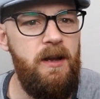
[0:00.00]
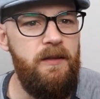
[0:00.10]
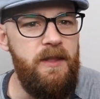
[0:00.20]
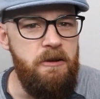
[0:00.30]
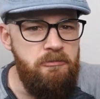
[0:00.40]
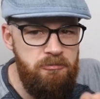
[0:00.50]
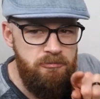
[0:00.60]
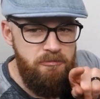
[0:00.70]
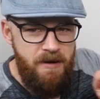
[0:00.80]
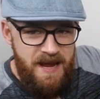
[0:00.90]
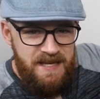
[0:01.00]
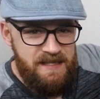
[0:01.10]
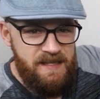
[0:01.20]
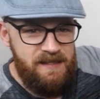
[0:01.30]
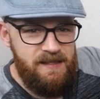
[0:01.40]
They
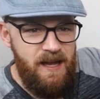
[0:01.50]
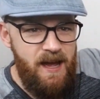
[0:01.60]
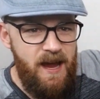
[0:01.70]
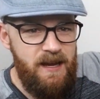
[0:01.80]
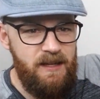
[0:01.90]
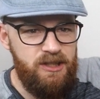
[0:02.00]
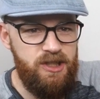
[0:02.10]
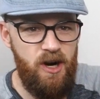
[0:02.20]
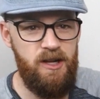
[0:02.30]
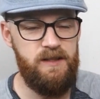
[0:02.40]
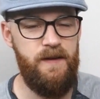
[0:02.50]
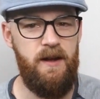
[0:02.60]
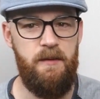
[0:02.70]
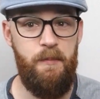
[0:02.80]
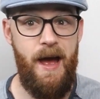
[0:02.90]
raced inside and Charles
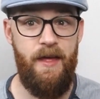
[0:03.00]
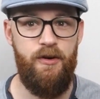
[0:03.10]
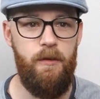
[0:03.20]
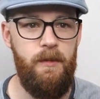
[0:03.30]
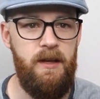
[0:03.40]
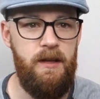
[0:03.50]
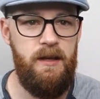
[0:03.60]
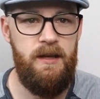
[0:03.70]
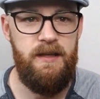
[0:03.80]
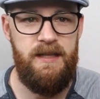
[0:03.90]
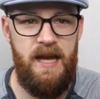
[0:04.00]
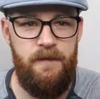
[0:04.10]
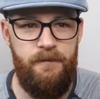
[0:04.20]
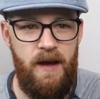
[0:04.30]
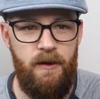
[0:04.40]
found a bathroom. Dad
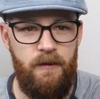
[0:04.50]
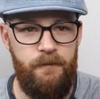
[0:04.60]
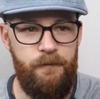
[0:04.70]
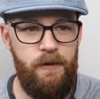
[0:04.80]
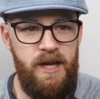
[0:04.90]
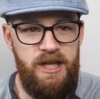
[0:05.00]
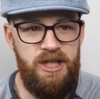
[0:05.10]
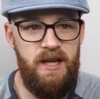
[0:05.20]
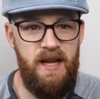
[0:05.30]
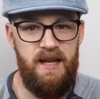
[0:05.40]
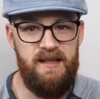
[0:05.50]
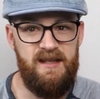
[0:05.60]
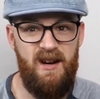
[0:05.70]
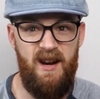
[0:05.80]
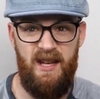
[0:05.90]
found a fridge and
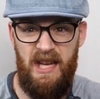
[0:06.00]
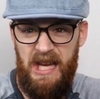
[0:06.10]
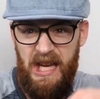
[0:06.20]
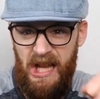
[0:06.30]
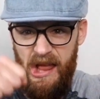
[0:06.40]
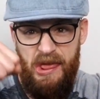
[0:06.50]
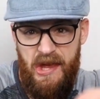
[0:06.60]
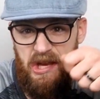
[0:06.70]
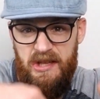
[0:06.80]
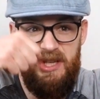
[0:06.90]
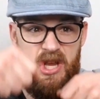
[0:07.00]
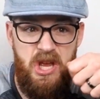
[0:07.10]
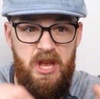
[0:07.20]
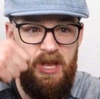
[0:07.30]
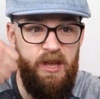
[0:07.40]
started eating things.
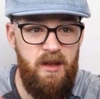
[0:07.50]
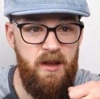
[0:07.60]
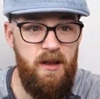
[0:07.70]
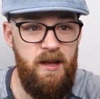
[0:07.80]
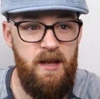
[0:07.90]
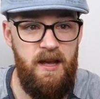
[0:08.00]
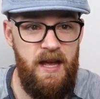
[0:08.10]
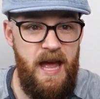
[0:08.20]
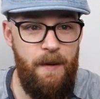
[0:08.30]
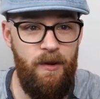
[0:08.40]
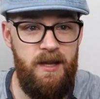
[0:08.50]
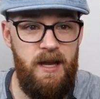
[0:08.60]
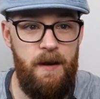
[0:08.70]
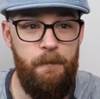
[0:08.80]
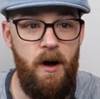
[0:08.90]
Emily
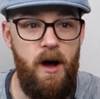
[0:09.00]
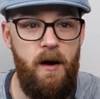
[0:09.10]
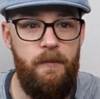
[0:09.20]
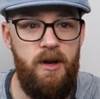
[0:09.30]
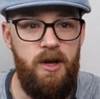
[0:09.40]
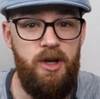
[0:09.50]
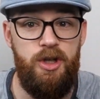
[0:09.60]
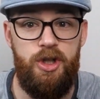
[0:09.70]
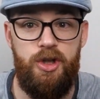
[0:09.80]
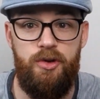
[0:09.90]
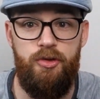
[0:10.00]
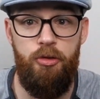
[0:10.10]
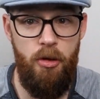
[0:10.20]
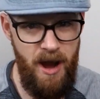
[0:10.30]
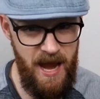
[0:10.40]
and Mom
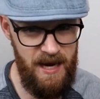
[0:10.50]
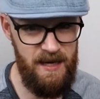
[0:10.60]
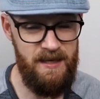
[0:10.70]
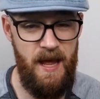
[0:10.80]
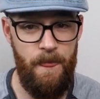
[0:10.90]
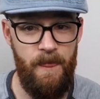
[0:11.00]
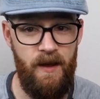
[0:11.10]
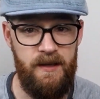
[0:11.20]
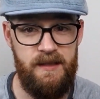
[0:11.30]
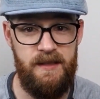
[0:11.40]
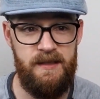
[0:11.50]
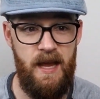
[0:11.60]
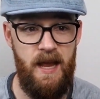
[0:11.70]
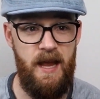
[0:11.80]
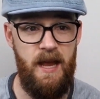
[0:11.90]
shrieked at the
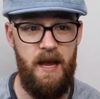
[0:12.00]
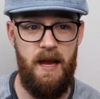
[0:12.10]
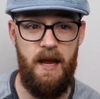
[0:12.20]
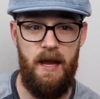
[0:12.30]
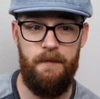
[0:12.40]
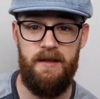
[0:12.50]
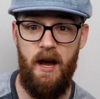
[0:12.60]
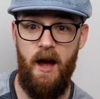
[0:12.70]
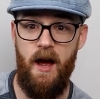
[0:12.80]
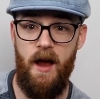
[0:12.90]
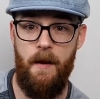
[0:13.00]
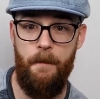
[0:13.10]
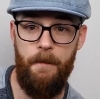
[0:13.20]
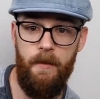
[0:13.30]
same time.